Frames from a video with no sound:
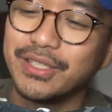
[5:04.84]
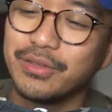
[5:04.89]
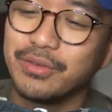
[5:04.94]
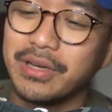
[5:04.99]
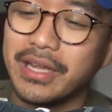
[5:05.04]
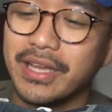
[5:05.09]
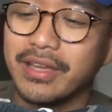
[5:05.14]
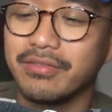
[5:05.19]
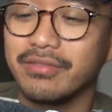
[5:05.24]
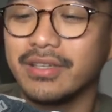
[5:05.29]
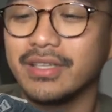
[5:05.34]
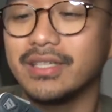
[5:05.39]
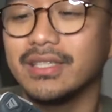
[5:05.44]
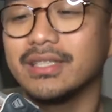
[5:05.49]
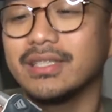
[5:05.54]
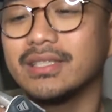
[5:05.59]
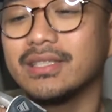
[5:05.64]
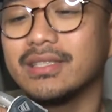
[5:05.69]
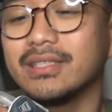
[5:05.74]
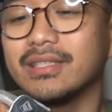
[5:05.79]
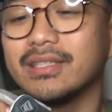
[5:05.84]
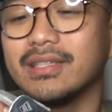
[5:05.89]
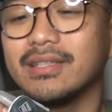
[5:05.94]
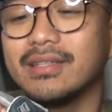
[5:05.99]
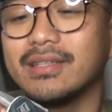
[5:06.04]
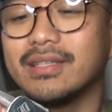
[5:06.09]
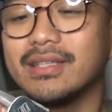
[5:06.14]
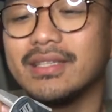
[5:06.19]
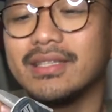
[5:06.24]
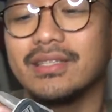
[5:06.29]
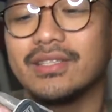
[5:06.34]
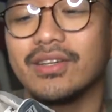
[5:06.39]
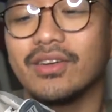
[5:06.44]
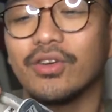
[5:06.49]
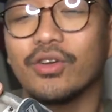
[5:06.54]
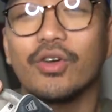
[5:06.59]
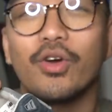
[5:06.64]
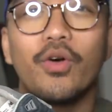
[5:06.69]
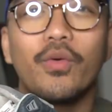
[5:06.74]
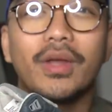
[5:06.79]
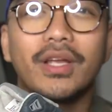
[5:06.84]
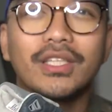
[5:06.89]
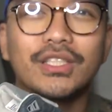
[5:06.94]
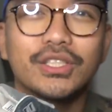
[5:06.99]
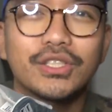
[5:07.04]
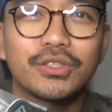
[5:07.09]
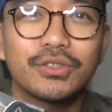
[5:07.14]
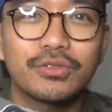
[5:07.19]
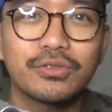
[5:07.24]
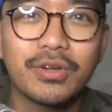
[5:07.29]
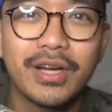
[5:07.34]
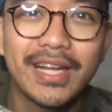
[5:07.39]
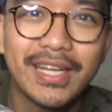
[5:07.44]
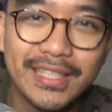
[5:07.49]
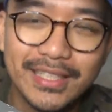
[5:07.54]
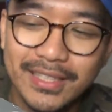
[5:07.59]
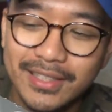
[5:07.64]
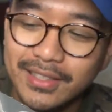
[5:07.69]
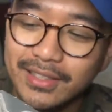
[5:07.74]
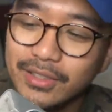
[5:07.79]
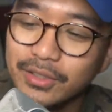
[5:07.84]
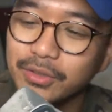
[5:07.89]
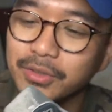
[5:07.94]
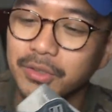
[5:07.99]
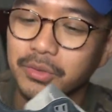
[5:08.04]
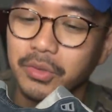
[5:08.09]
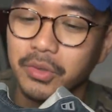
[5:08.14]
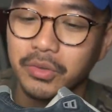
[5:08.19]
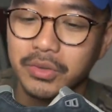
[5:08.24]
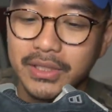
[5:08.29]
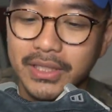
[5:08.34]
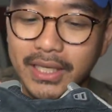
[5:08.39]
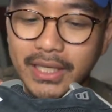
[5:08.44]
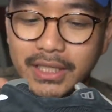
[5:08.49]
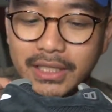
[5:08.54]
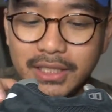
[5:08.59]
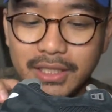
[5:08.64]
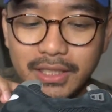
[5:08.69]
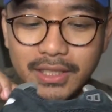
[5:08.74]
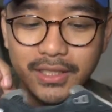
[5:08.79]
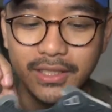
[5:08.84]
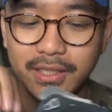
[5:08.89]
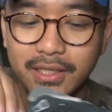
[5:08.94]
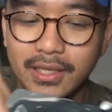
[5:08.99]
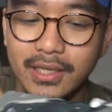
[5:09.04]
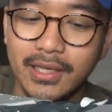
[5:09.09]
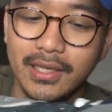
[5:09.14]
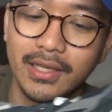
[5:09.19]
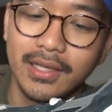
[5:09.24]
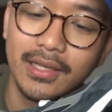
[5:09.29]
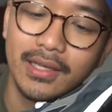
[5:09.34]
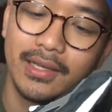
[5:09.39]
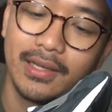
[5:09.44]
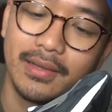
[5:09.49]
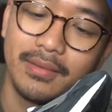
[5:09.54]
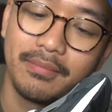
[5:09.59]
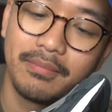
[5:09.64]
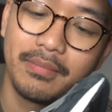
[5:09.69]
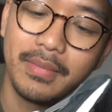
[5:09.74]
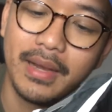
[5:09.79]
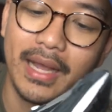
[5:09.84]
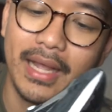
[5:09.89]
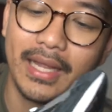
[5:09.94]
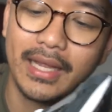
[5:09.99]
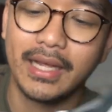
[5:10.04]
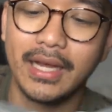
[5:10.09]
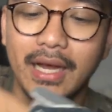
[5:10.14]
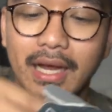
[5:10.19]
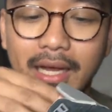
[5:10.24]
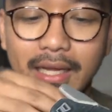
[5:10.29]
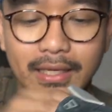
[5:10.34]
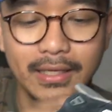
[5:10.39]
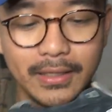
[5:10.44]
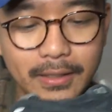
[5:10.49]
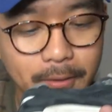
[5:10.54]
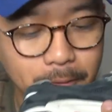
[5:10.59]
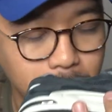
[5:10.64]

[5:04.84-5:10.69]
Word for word: V2 navies. These are going straight to the rotation. My God.